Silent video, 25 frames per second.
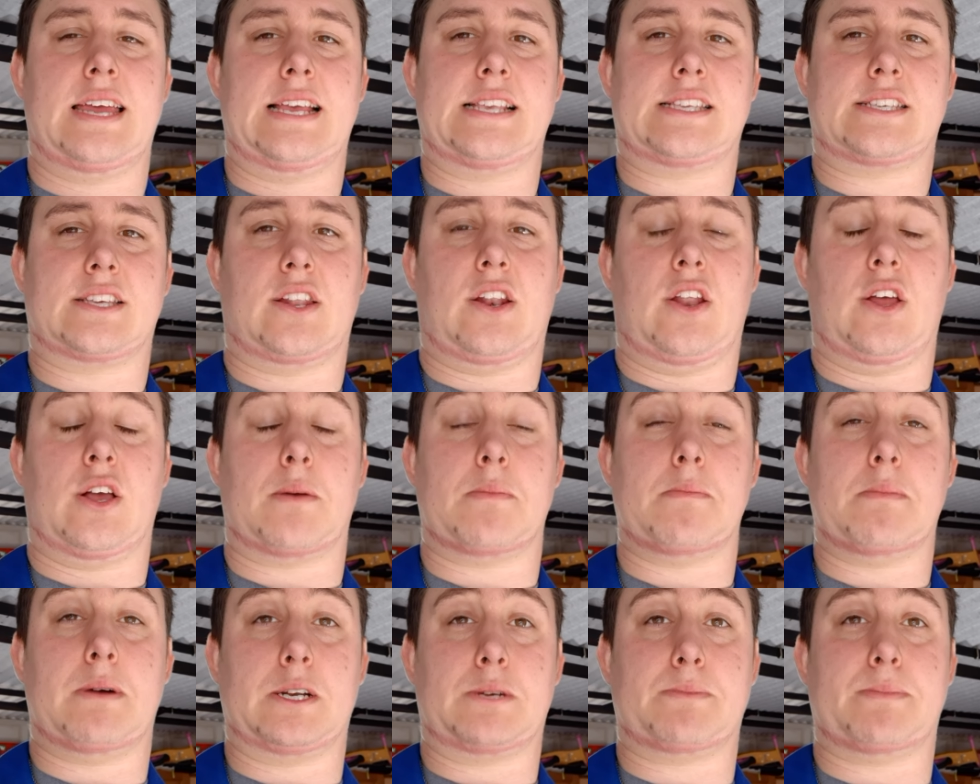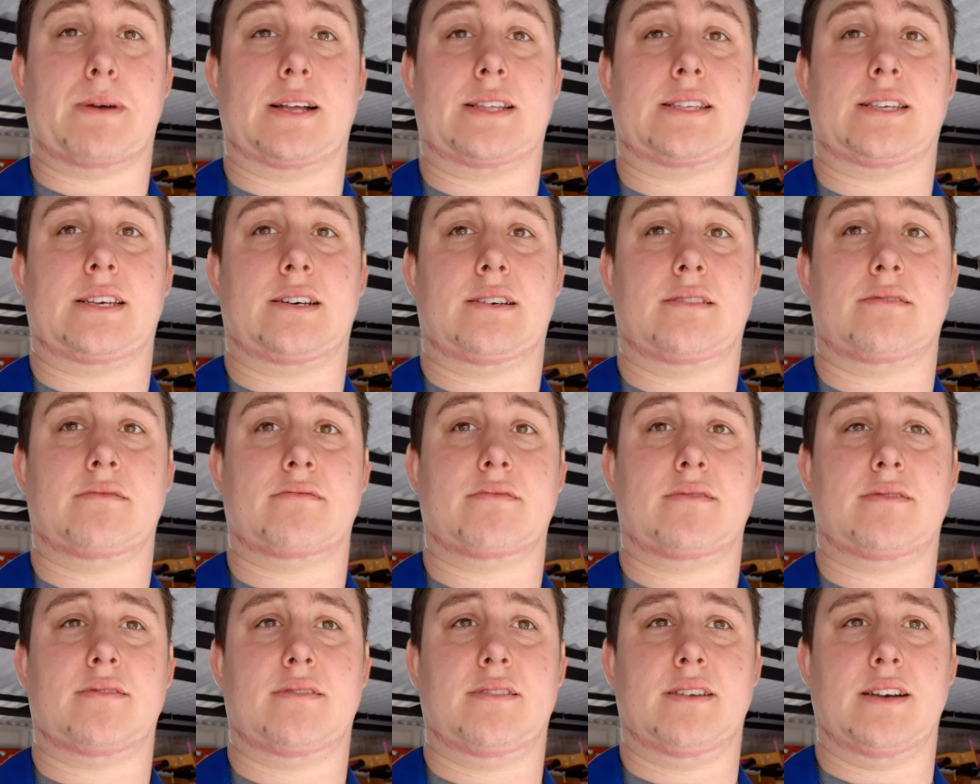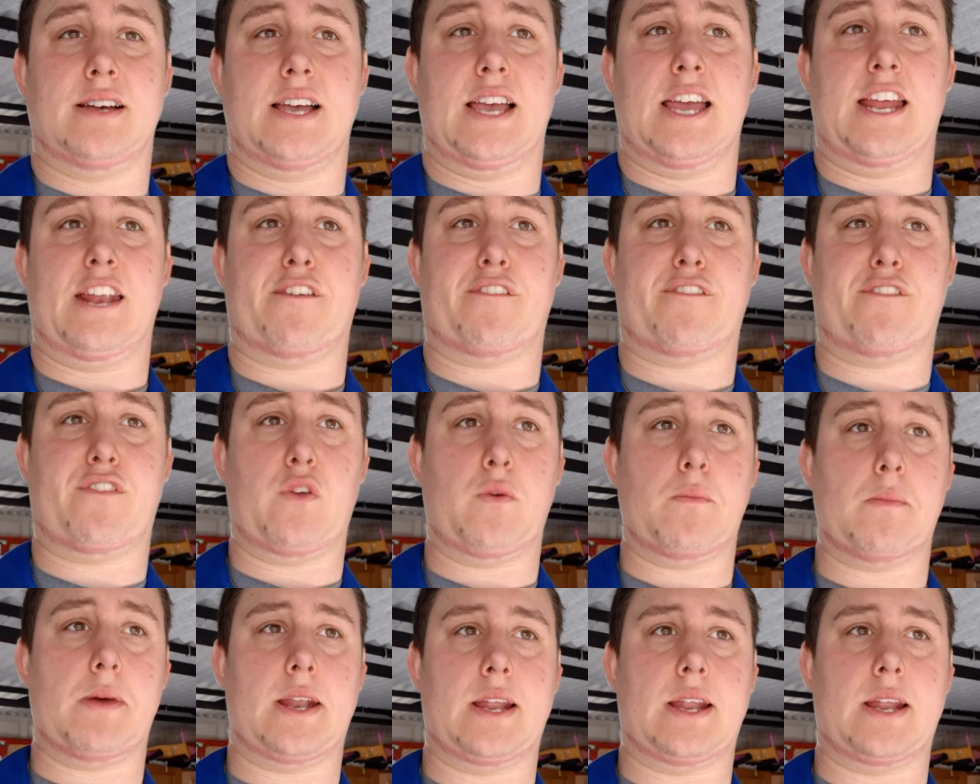it's going to look much better in a few